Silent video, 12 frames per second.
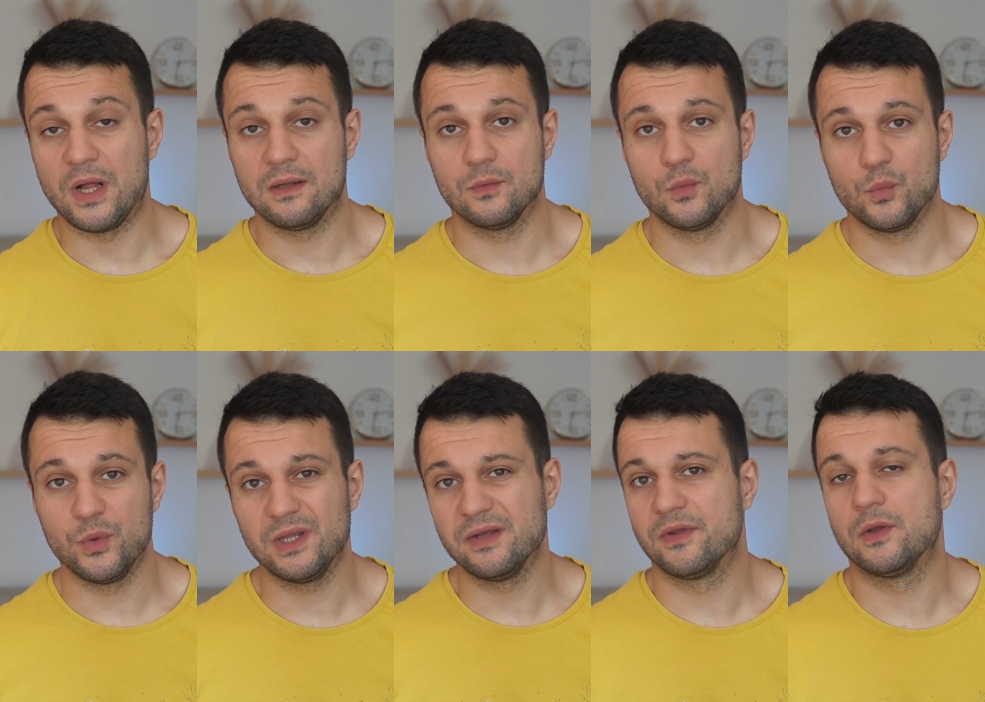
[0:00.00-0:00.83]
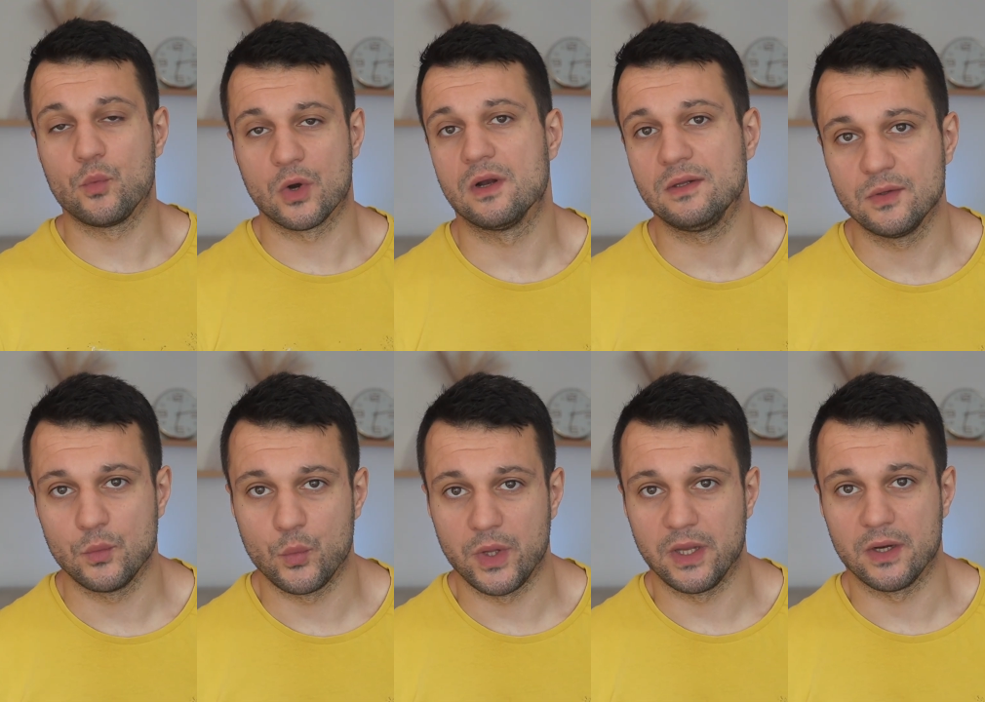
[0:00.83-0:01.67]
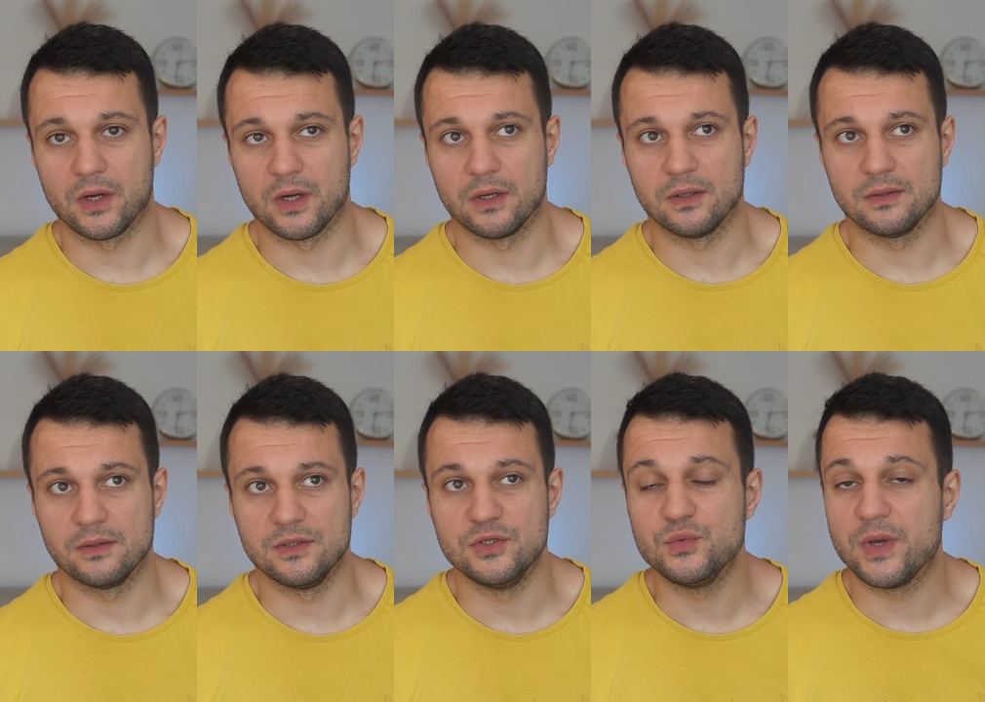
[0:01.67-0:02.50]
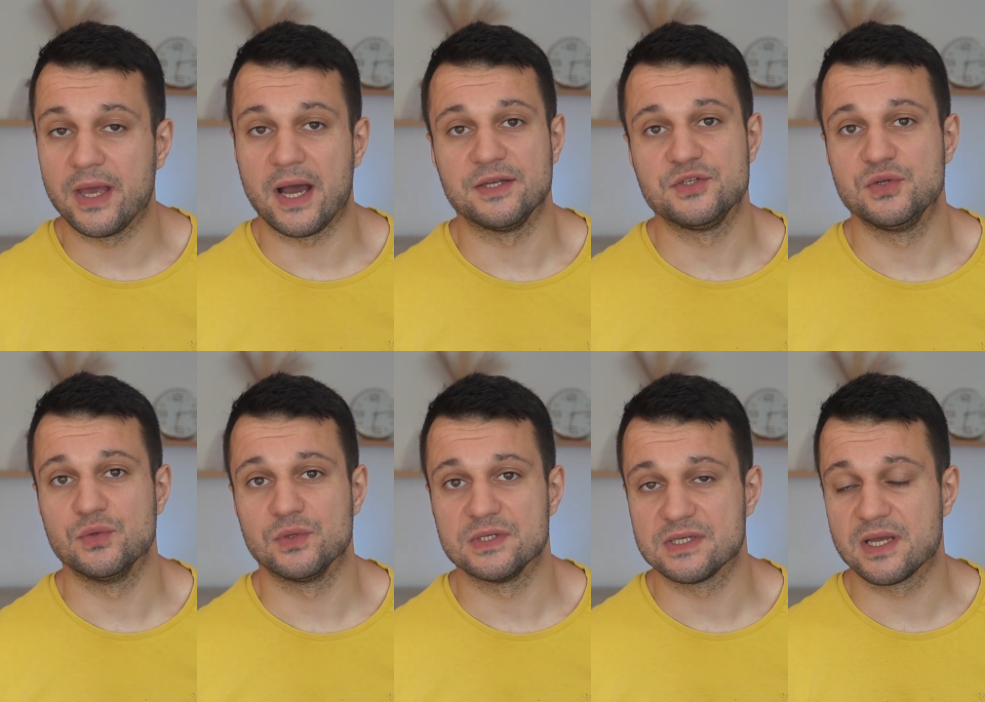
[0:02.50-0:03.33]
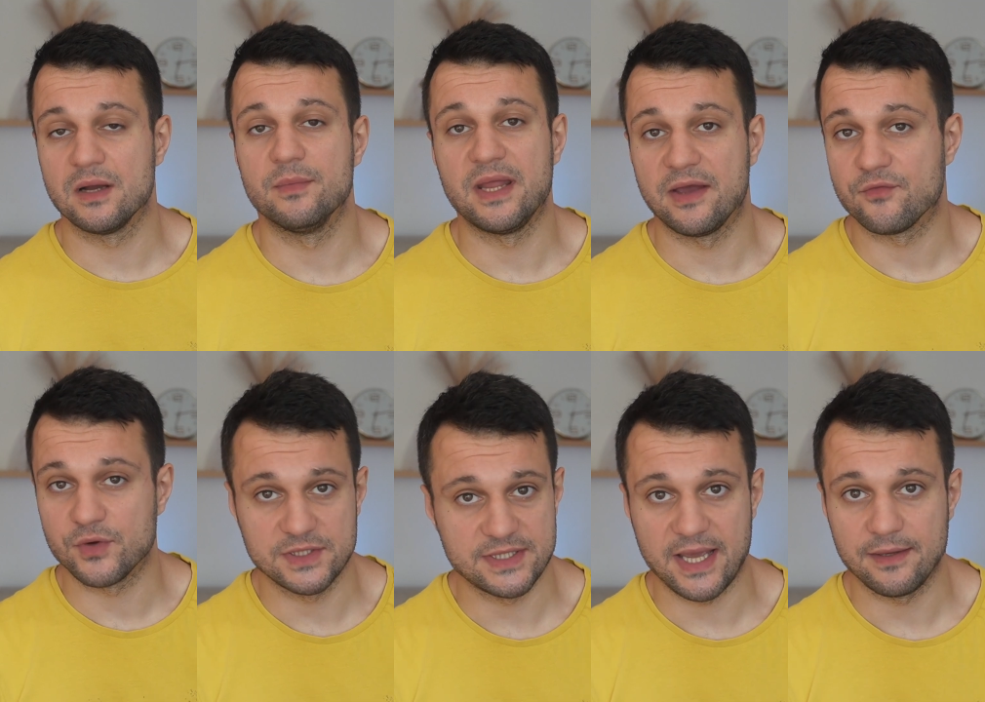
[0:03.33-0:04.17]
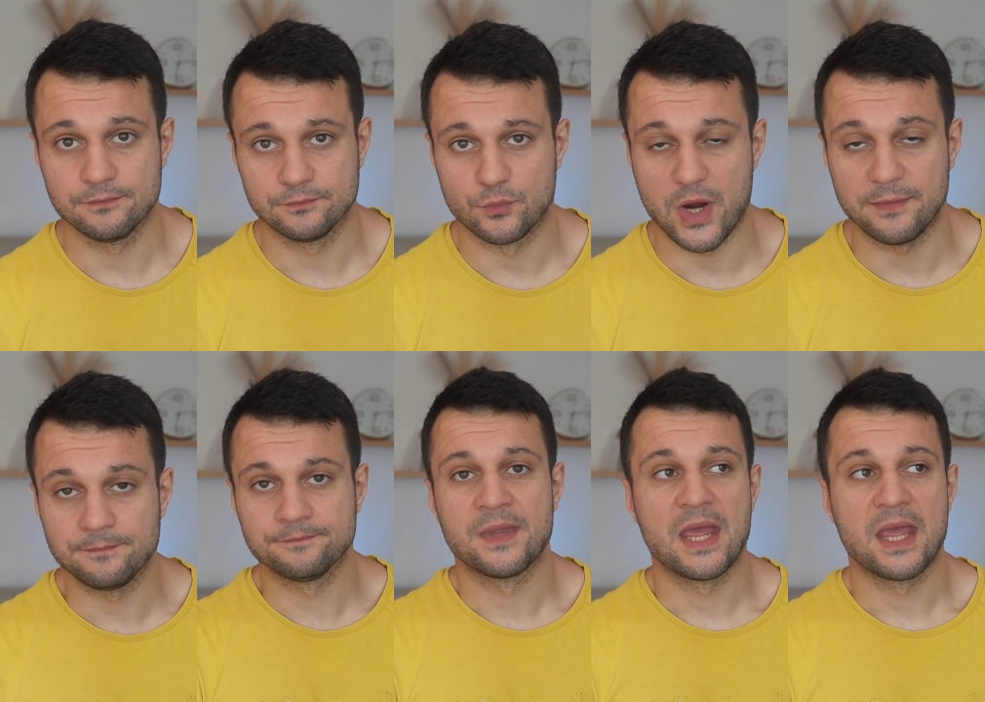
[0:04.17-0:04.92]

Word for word: Well, we live in a world where new AI tools come in every day, right?